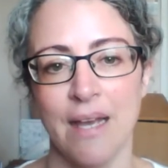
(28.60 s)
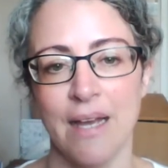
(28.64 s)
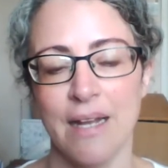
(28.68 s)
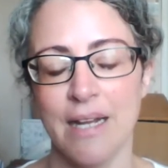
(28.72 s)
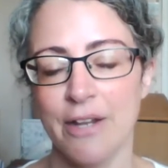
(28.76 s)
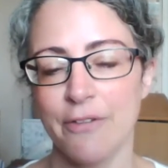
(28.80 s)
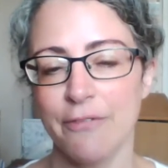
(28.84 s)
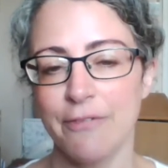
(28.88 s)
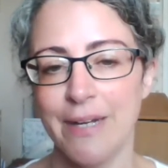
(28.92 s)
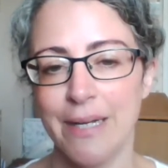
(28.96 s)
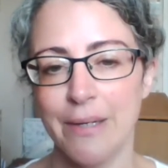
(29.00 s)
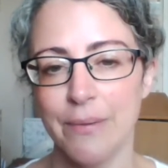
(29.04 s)

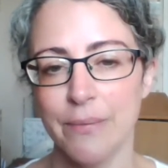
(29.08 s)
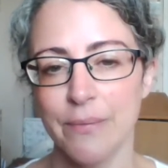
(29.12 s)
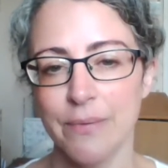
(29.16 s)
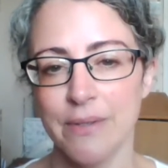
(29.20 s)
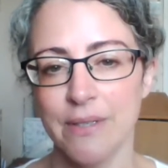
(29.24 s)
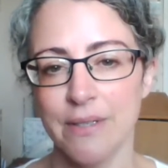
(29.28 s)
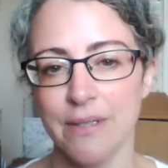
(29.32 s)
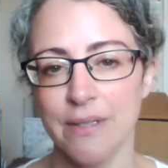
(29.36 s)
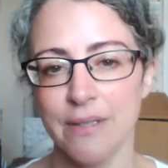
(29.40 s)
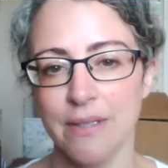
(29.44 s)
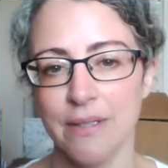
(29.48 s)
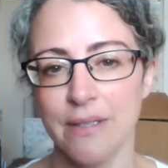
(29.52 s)
And I found
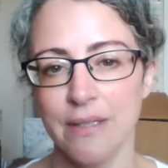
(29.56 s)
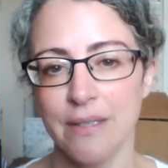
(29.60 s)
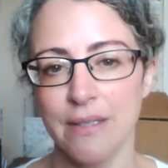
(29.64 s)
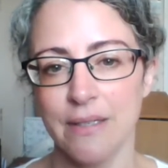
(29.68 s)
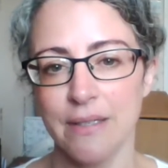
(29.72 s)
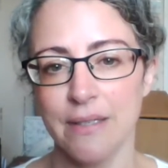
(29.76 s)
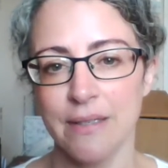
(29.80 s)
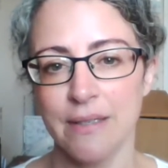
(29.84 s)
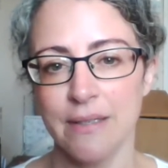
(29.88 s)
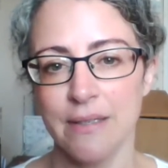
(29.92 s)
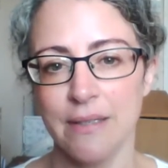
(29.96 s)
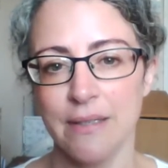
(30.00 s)
that
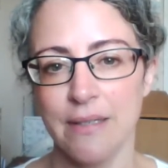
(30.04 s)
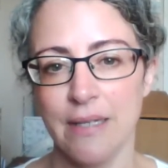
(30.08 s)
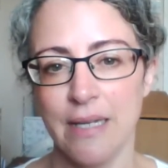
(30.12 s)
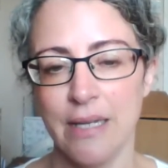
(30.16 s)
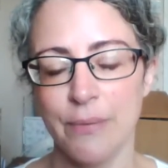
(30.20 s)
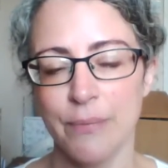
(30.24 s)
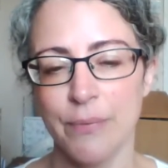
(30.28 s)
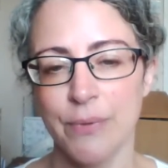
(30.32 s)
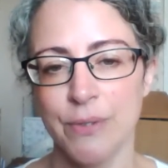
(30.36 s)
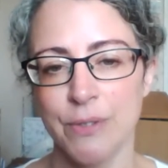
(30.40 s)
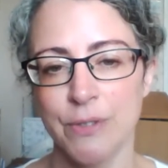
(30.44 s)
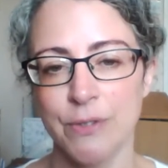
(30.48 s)

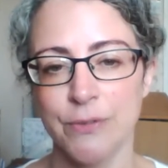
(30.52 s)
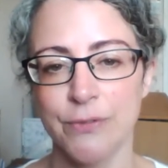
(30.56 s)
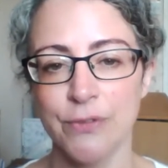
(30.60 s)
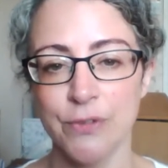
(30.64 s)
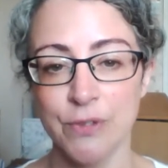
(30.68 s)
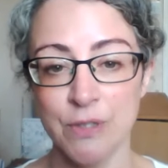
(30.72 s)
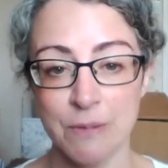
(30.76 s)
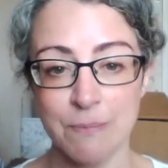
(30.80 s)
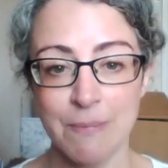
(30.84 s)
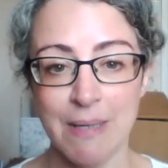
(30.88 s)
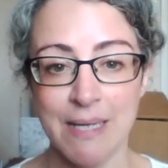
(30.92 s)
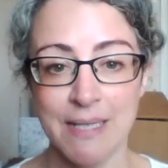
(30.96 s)
it was
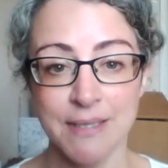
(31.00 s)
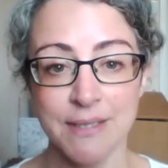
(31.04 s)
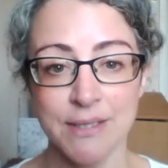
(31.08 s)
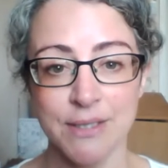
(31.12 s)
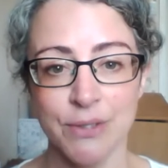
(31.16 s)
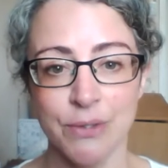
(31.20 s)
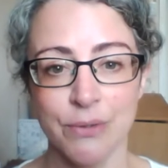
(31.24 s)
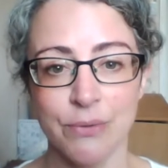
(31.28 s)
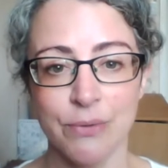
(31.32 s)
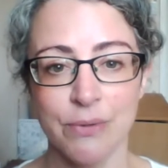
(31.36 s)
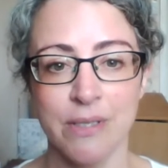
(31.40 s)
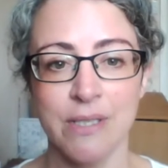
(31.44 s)

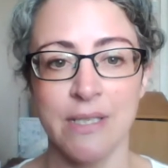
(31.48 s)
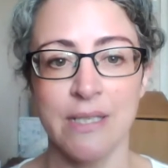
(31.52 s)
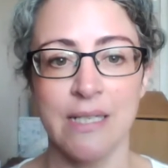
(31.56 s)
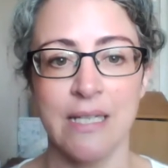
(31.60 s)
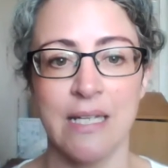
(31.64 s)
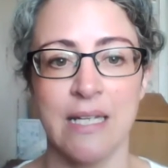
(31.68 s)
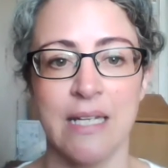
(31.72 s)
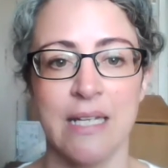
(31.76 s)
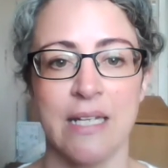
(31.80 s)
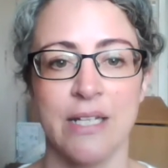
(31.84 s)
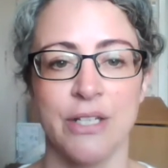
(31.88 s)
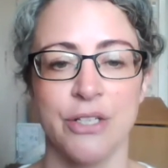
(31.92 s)
fundamental,
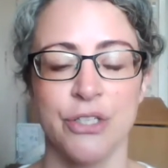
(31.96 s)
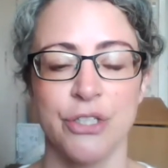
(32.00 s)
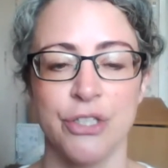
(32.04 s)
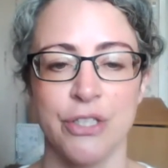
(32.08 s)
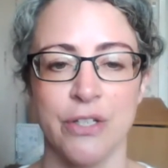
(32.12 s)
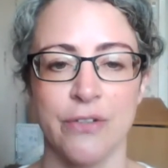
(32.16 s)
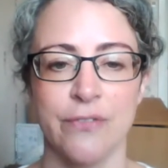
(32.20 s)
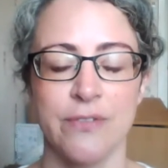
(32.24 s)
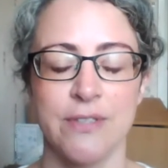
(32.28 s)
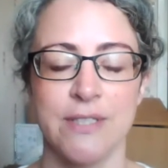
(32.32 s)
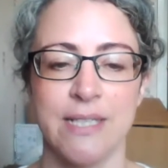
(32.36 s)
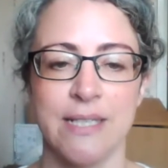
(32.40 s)
really, in
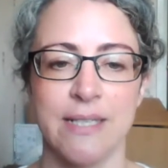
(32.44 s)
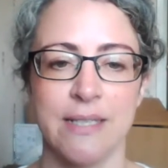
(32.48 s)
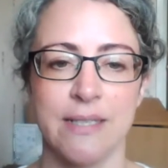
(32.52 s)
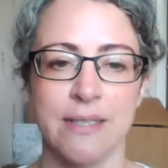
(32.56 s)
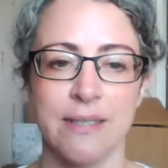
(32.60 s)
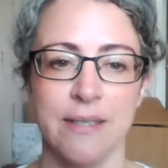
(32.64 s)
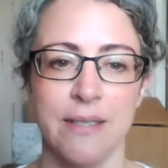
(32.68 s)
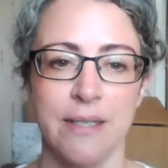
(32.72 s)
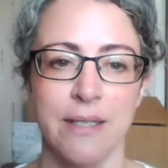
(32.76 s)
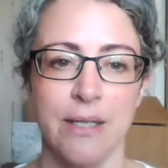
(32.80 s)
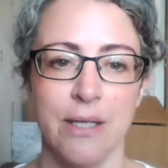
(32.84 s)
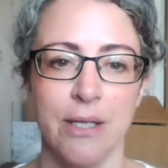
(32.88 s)

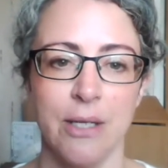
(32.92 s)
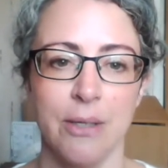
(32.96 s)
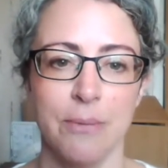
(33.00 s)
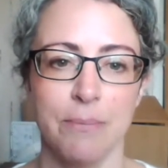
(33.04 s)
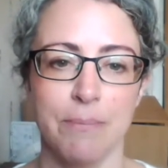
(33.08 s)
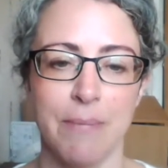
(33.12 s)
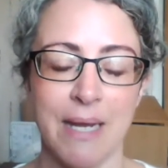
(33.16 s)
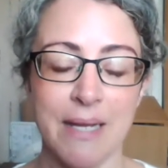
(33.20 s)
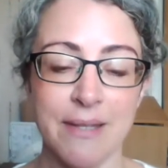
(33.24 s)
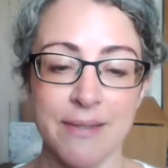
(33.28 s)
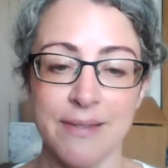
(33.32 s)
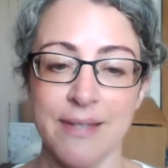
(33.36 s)
shifting
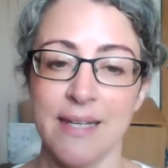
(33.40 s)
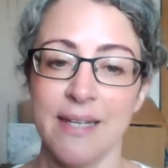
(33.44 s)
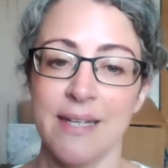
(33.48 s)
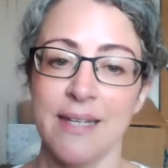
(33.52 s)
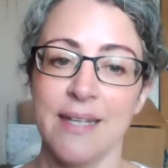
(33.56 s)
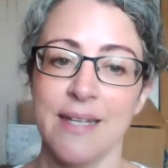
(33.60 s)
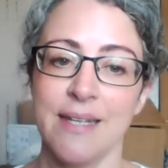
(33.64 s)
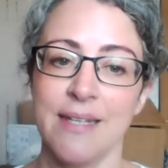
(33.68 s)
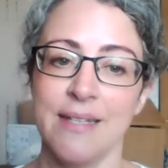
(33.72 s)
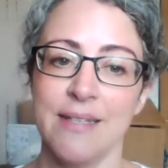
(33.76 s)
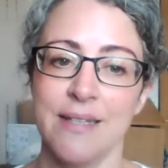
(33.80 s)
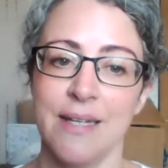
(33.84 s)
my
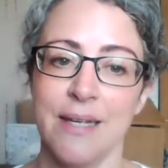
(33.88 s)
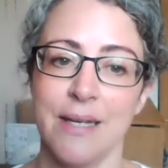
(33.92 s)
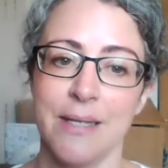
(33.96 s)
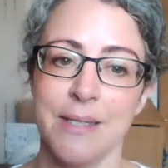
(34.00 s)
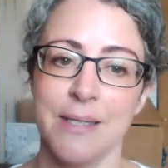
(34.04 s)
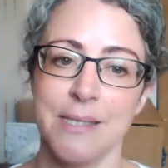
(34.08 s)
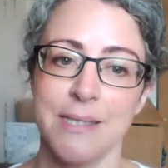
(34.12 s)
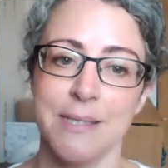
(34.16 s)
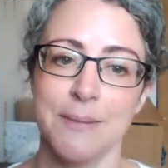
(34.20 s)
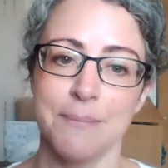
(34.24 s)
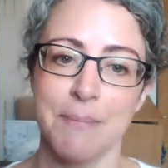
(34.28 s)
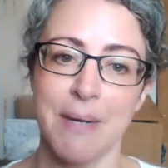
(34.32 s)
thinking
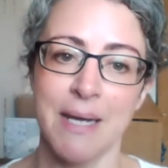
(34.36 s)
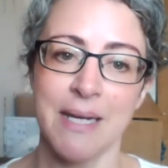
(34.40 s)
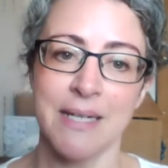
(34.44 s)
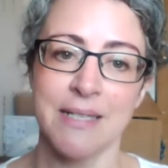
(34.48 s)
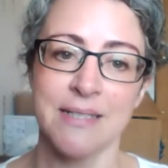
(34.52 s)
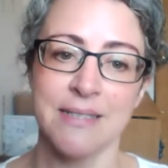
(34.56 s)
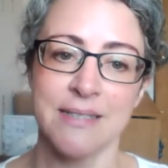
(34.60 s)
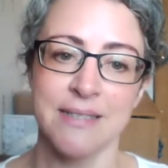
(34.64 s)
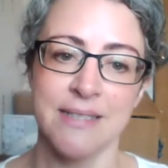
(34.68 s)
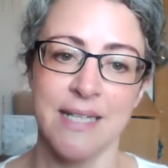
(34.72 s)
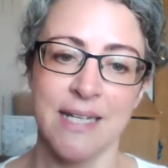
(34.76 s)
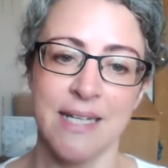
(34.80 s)
and
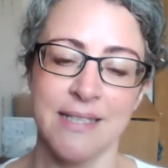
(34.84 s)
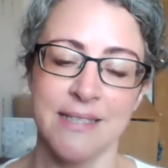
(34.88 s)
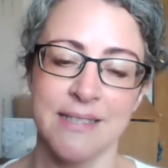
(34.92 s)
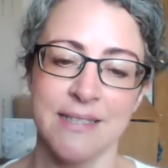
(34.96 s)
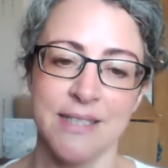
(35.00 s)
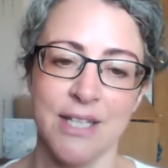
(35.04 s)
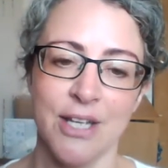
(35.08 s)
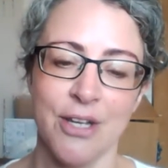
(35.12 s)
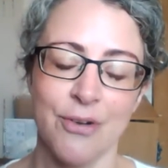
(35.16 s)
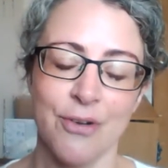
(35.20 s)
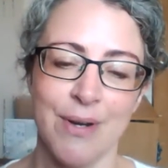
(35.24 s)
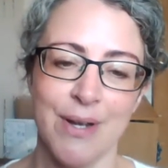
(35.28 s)
mindset
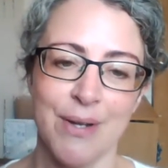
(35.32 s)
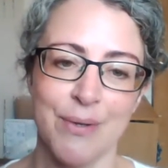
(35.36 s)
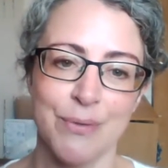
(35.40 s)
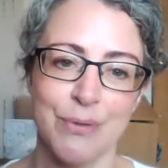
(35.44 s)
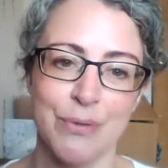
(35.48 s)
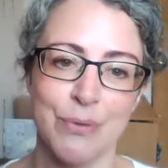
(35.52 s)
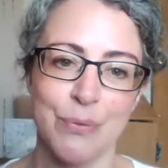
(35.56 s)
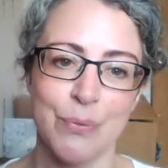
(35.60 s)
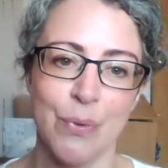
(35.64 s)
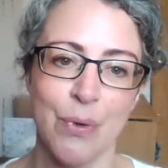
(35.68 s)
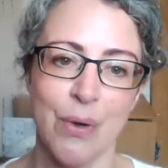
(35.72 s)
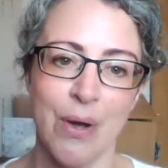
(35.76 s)

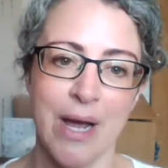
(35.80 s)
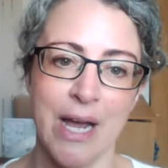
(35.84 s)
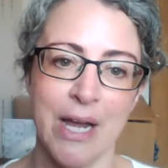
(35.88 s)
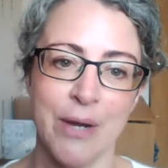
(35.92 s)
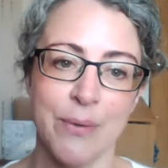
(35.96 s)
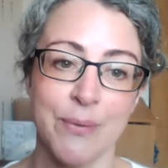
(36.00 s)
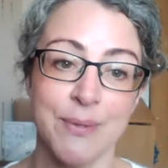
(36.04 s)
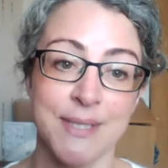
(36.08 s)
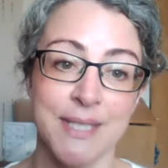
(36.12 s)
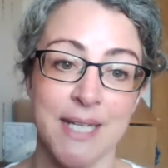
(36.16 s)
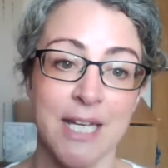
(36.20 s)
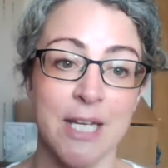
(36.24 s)
around what I
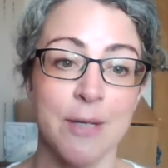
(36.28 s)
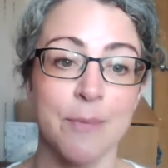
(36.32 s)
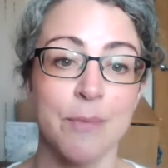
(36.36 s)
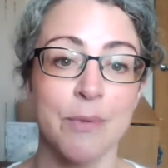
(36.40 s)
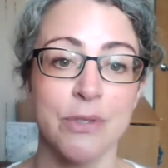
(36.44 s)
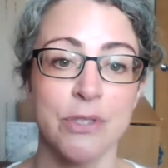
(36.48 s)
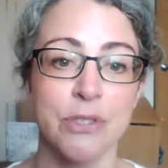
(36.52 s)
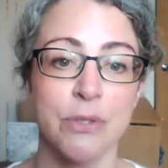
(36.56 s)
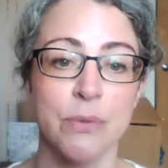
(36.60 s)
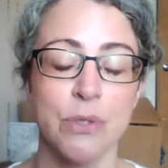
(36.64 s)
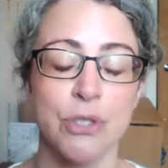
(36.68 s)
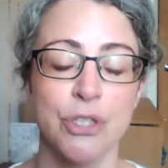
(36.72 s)
was
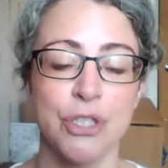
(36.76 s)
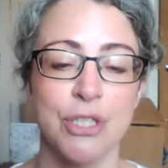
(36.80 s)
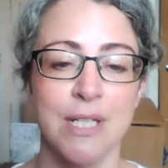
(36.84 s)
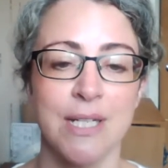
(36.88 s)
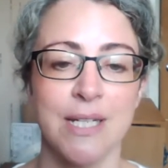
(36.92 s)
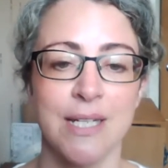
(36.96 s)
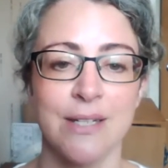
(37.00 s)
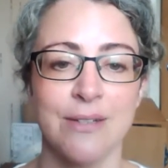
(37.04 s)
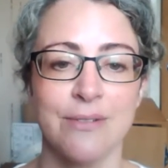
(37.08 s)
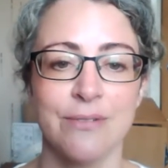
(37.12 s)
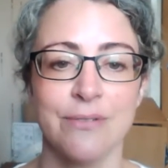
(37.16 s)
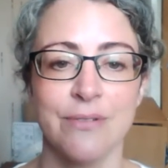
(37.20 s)
able to
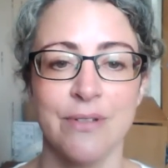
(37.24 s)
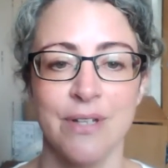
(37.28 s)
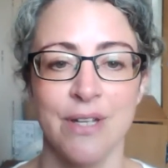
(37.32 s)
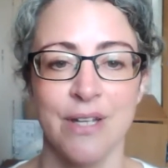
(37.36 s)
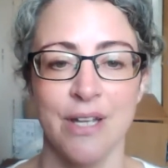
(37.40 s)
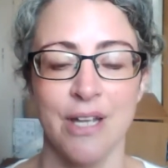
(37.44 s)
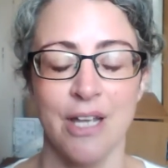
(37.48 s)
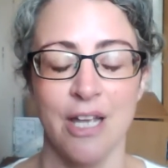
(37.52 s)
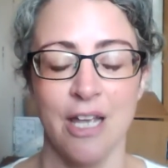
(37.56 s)
achieve,